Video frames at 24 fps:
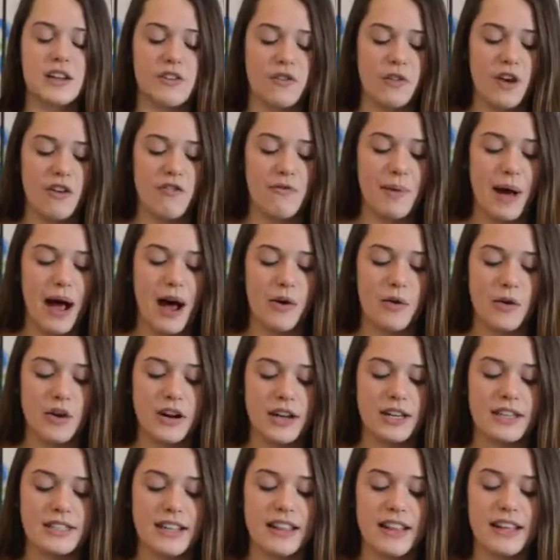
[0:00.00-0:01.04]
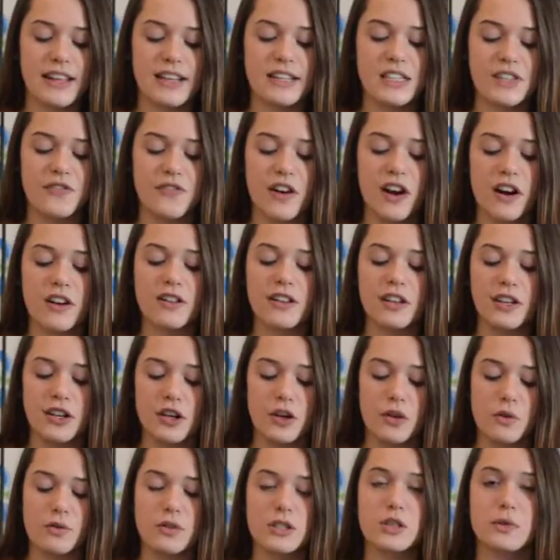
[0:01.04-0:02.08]
of wave power is that it is fairly
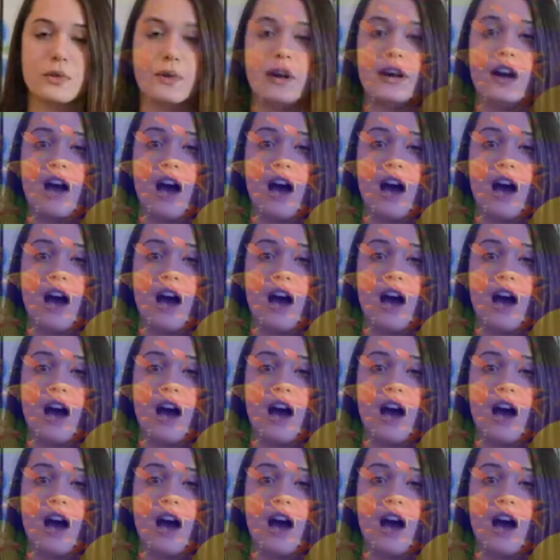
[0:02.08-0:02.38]
new, so we